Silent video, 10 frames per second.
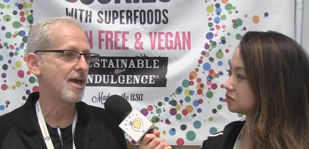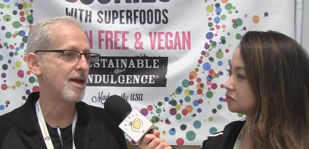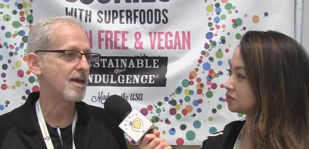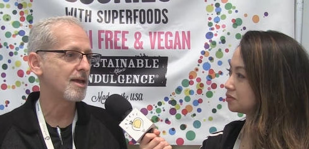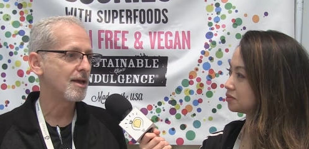
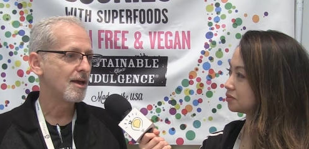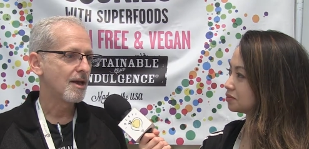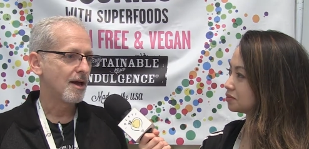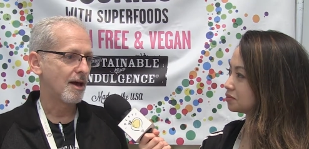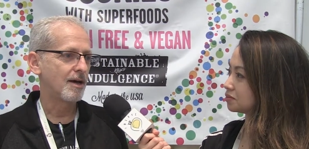Speaker 1: a,
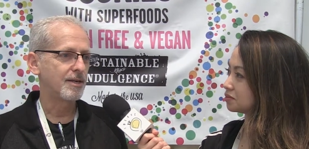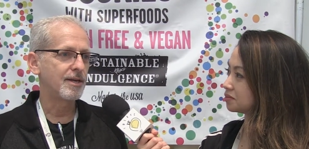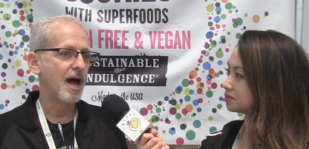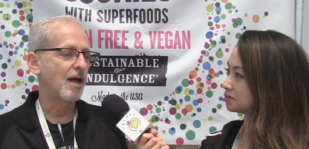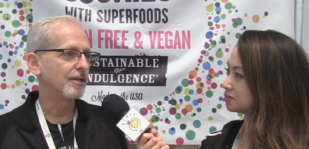a
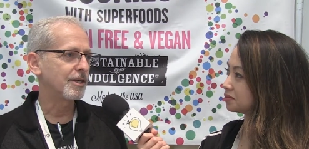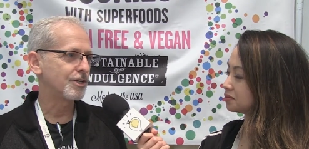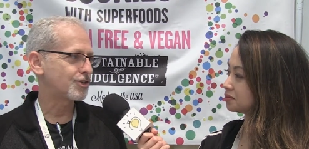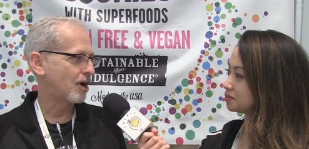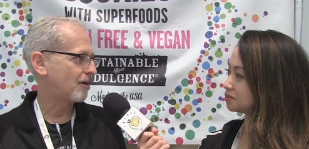
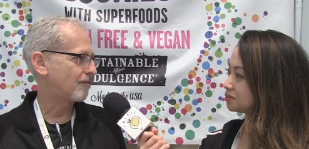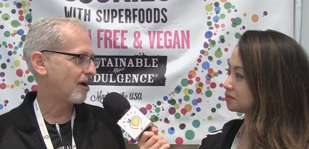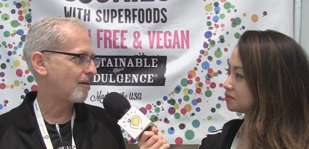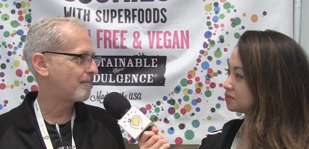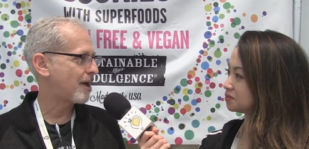knowledge of
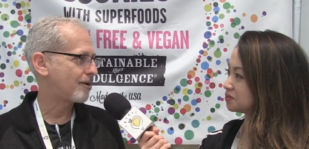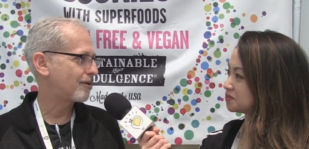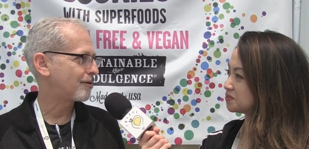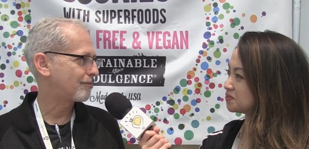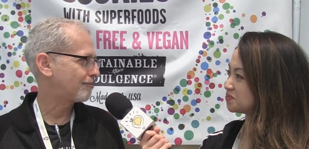a
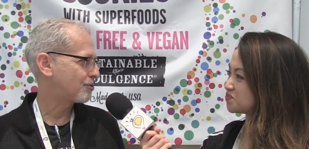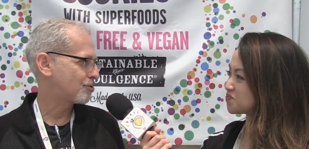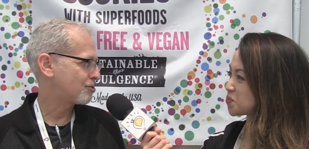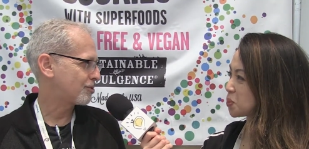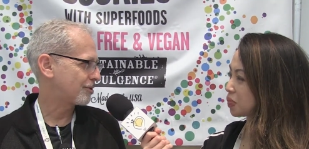better
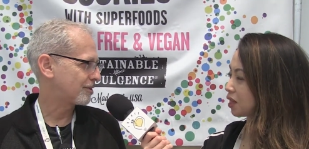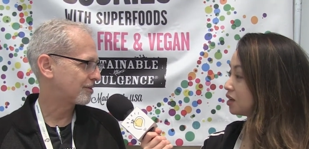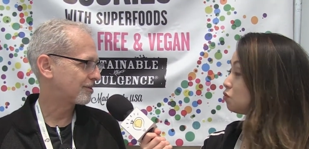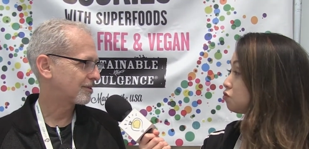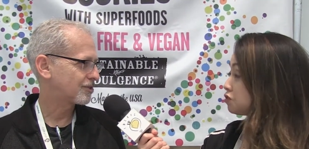food
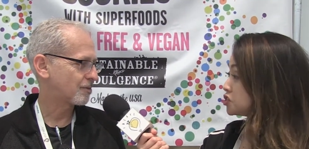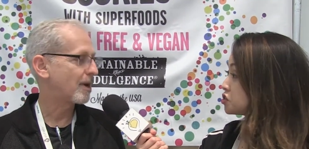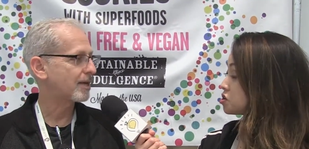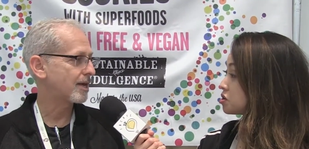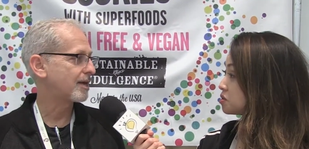to
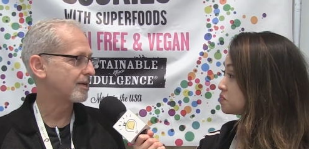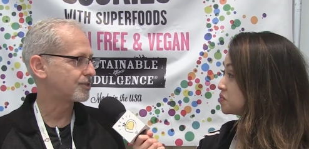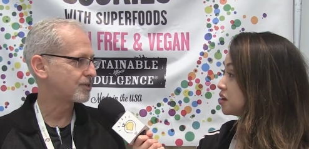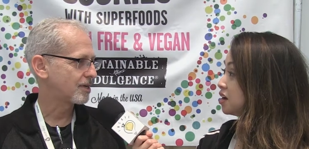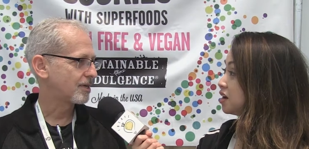my
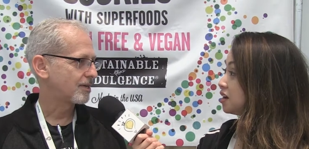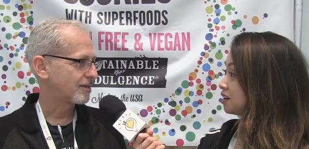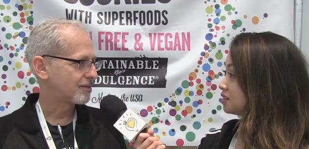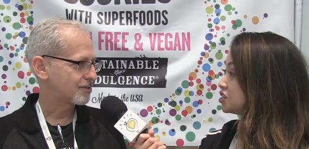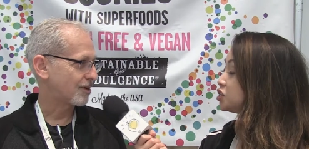kids.
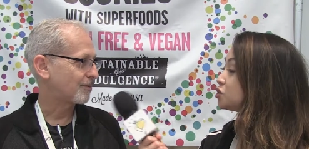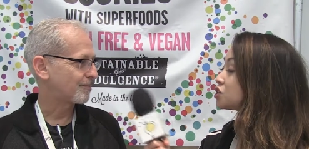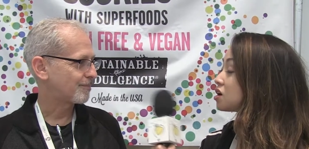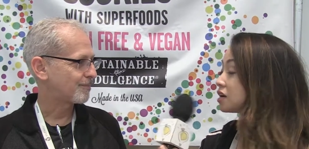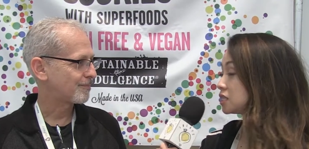So
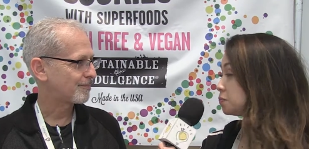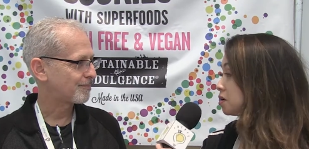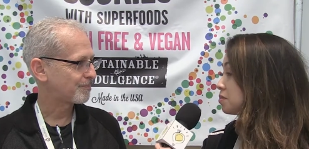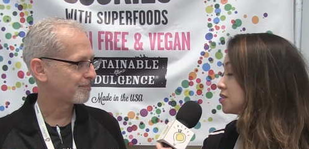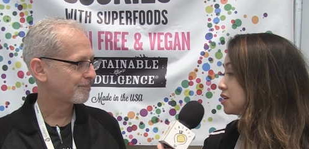
Speaker 2: start
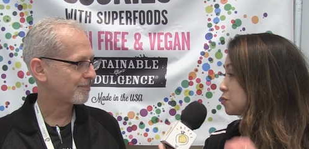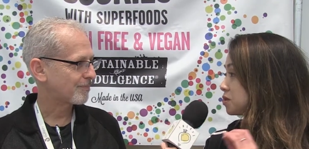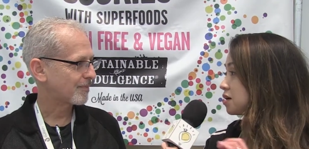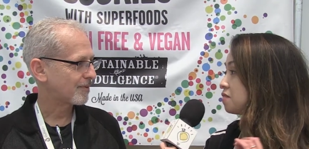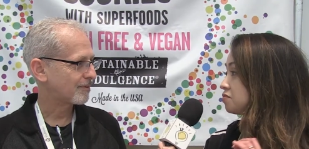experimenting
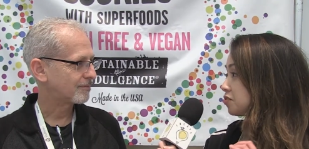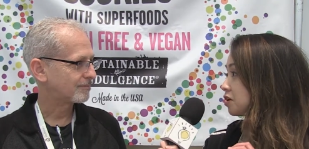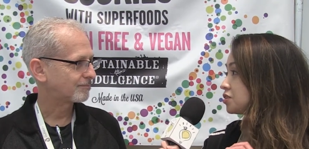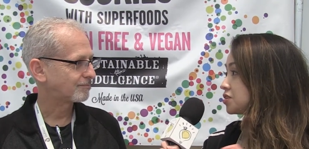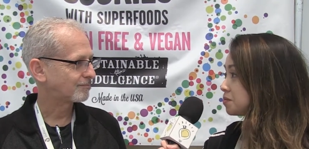with them
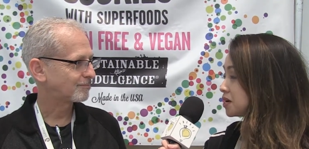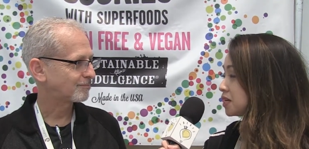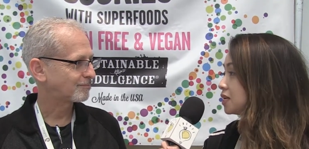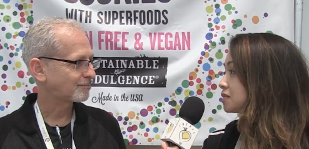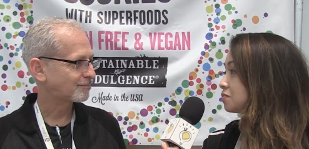first and
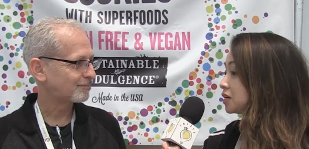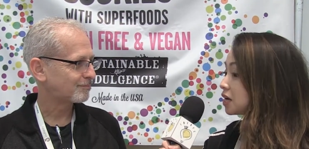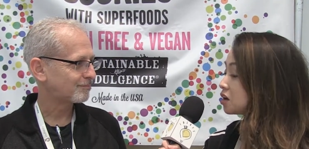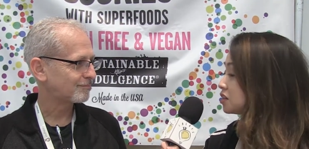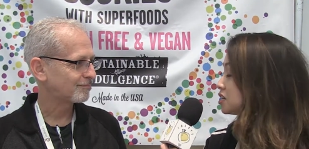making these and being
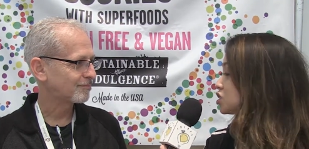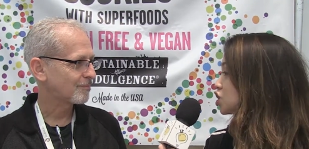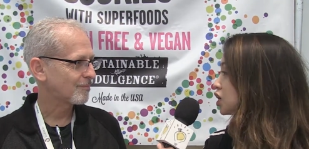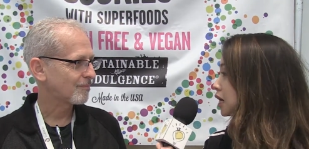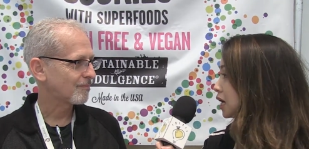like, are these
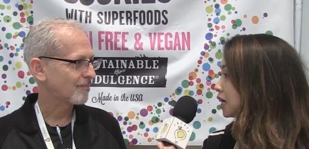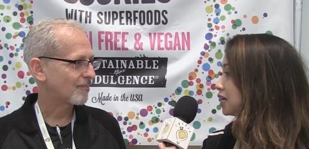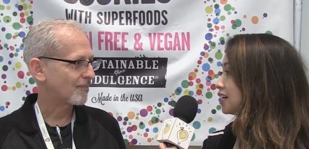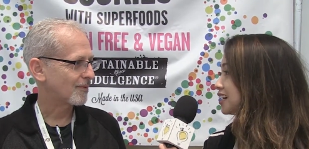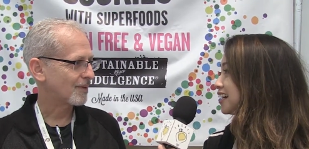
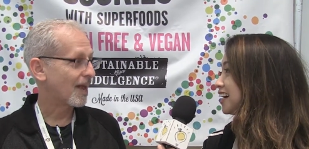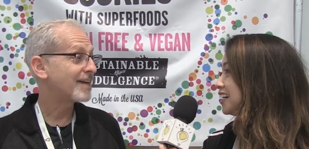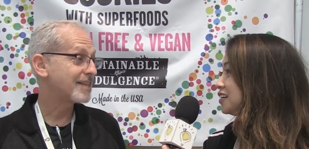good? I